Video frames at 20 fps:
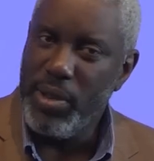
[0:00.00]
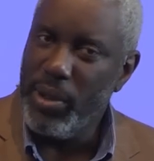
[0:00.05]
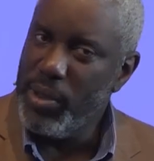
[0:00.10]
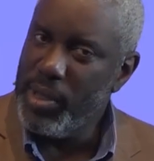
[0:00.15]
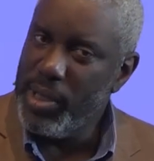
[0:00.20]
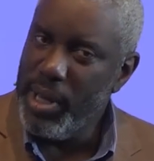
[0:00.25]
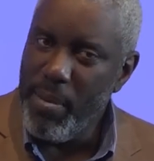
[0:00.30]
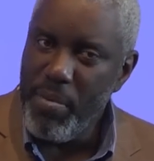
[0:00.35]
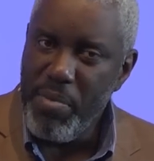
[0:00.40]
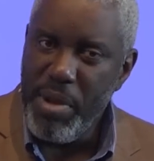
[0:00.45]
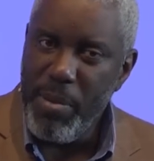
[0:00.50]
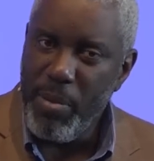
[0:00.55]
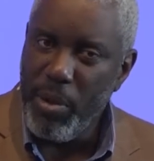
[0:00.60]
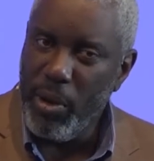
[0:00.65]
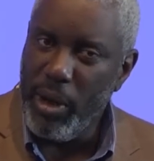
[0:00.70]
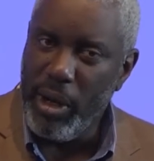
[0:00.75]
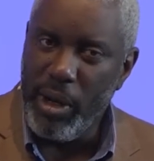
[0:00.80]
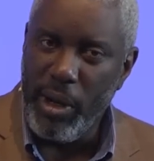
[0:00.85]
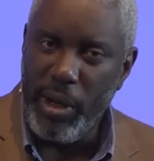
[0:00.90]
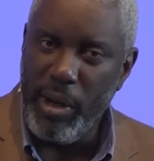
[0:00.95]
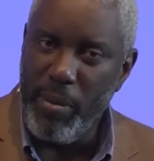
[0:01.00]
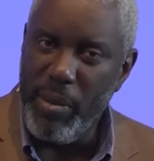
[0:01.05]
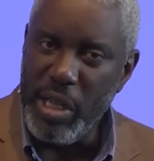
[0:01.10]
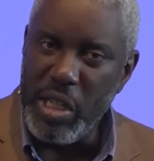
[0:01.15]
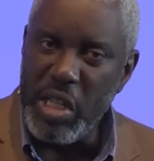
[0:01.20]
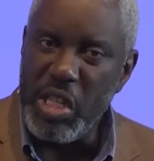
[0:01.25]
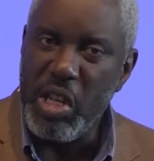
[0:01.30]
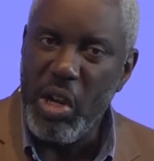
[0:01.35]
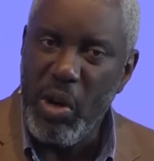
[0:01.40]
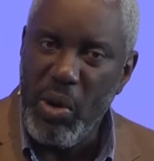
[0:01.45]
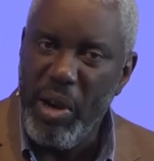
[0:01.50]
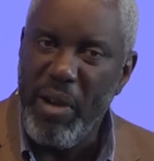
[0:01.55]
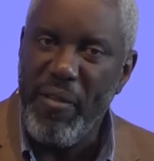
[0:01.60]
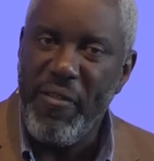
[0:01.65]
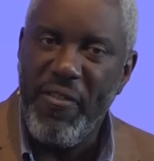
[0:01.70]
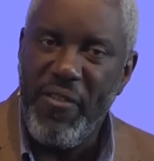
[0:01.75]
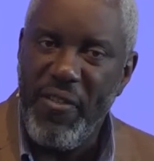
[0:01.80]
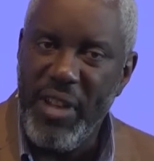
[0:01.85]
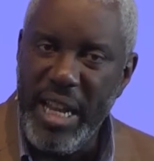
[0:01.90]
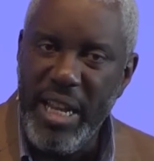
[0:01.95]
So some people are going to be so
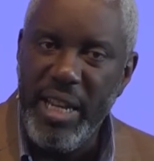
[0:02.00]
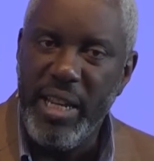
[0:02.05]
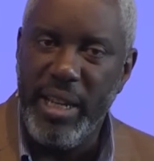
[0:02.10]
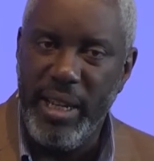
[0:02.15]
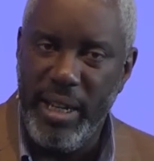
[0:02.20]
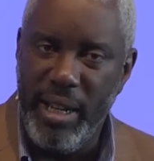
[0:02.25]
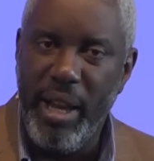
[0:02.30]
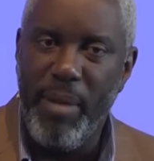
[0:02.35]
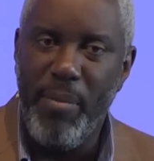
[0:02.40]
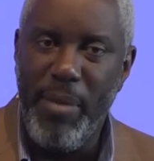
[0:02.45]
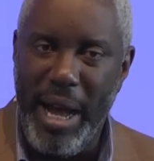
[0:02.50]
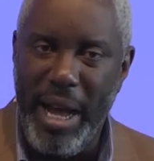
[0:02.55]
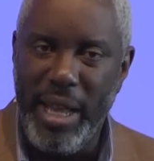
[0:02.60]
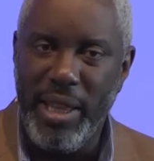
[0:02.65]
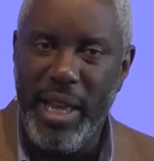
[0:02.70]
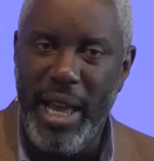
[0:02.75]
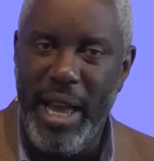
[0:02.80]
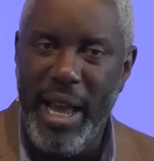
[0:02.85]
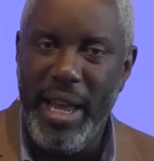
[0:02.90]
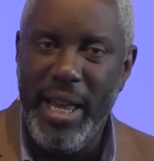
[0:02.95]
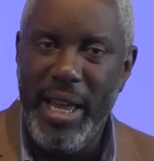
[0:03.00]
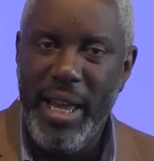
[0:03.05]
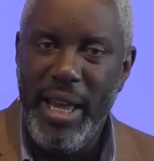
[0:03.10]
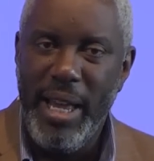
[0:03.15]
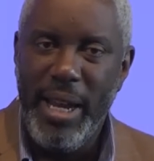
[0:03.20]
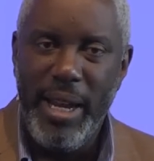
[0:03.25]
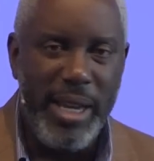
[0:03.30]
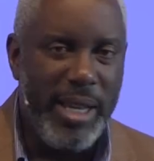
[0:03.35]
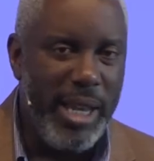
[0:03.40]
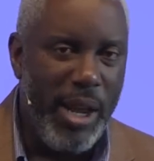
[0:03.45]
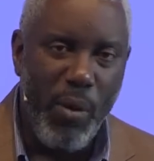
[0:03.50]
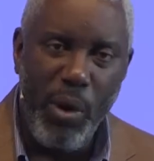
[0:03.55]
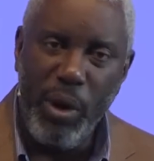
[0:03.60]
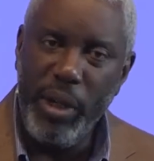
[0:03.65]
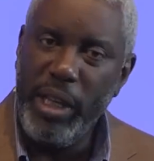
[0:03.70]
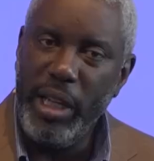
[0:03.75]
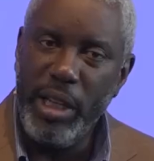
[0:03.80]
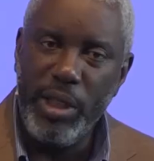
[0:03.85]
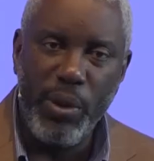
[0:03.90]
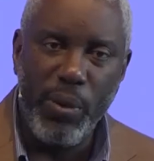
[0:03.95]
offended by that that they
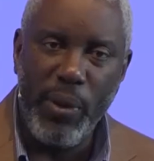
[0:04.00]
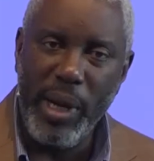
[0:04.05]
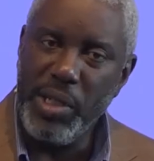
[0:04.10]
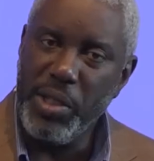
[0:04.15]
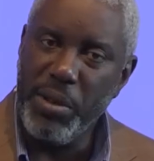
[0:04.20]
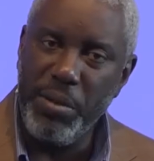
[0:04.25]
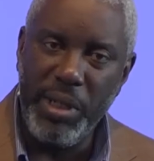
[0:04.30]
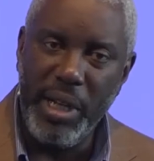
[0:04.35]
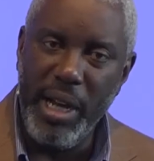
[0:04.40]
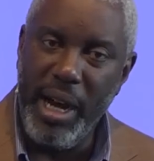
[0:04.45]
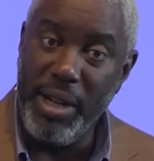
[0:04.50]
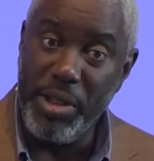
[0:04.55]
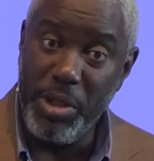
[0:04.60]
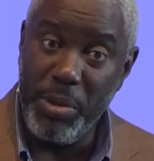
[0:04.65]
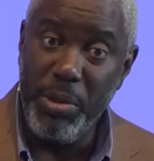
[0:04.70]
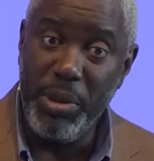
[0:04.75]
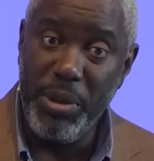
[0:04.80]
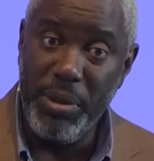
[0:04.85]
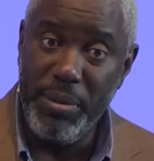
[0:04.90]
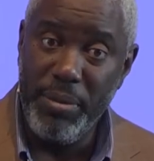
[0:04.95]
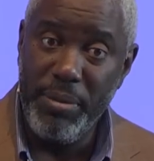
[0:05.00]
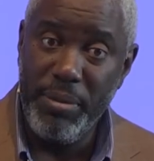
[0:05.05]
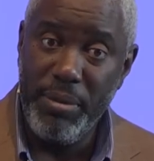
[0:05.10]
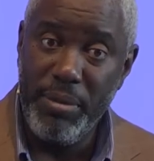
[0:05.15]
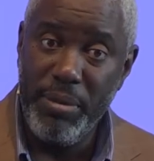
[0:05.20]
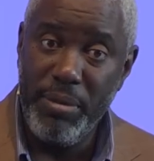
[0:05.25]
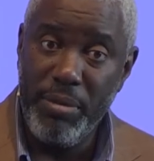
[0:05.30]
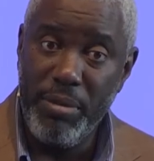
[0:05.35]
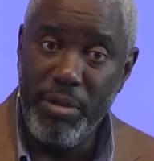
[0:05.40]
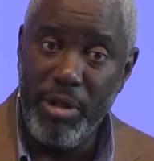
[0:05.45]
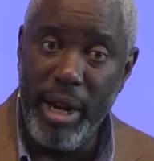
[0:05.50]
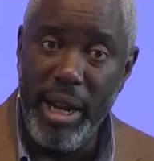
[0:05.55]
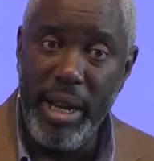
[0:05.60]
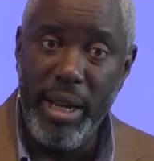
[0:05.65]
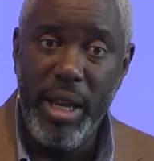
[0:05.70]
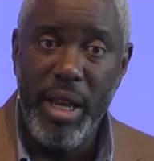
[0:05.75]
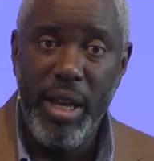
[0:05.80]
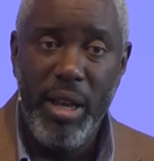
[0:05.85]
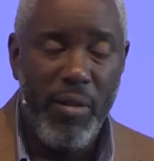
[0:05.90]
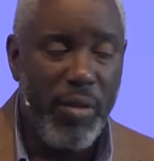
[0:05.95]
won't hear the rest of the gospel,
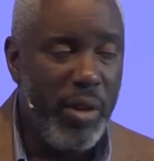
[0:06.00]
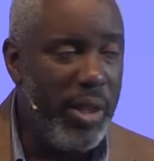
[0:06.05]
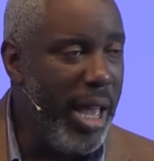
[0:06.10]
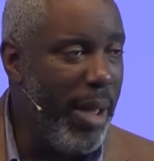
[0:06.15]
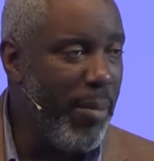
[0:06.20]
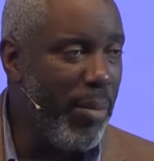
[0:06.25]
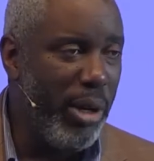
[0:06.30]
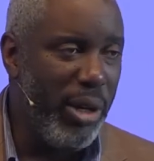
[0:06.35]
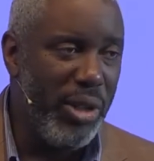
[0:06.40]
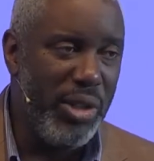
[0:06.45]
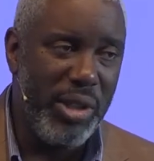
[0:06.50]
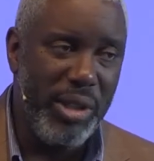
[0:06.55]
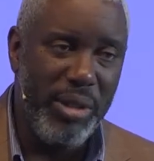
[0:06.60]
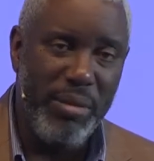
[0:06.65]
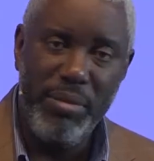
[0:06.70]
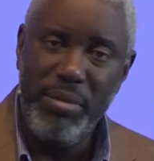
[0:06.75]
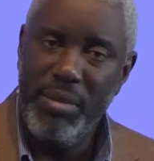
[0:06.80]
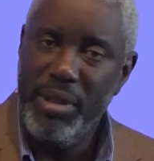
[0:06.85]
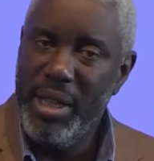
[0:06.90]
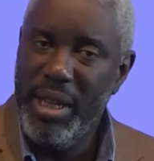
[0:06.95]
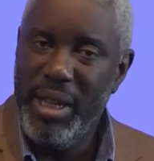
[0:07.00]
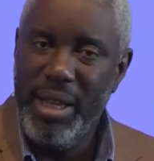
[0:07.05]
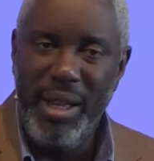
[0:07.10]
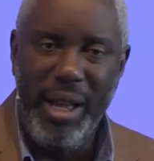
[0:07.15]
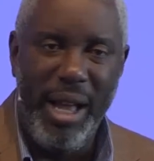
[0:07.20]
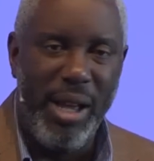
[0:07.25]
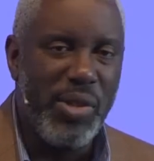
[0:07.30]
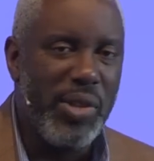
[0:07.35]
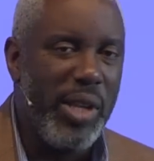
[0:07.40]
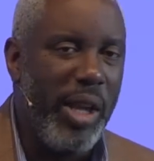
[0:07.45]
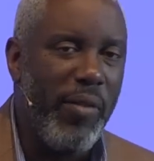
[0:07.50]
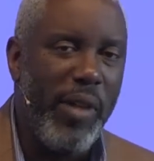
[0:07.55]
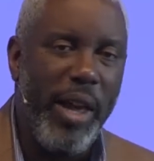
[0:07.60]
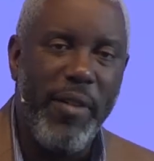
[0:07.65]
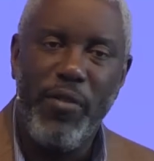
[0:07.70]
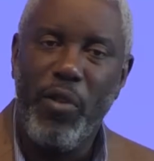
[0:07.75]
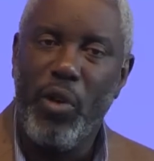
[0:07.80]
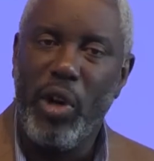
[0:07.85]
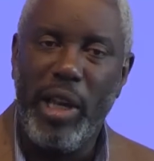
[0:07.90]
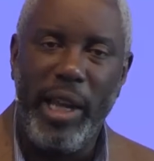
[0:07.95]
right? For that person, I'll save
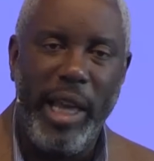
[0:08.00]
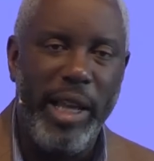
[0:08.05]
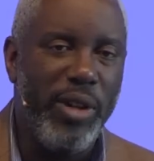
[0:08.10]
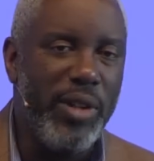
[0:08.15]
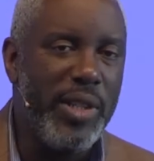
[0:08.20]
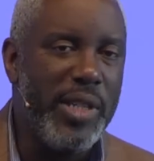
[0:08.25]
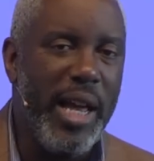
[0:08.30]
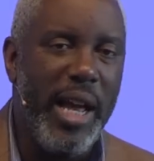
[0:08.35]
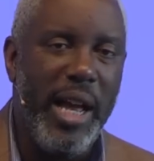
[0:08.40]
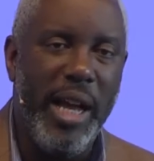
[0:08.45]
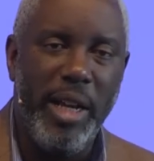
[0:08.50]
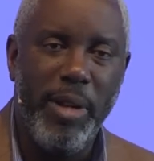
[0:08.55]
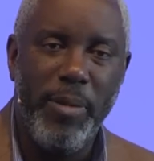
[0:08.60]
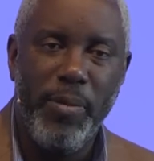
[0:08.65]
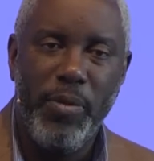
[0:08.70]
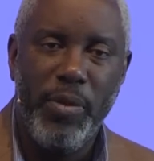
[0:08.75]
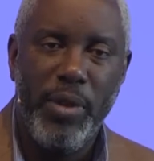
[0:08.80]
that for a later time.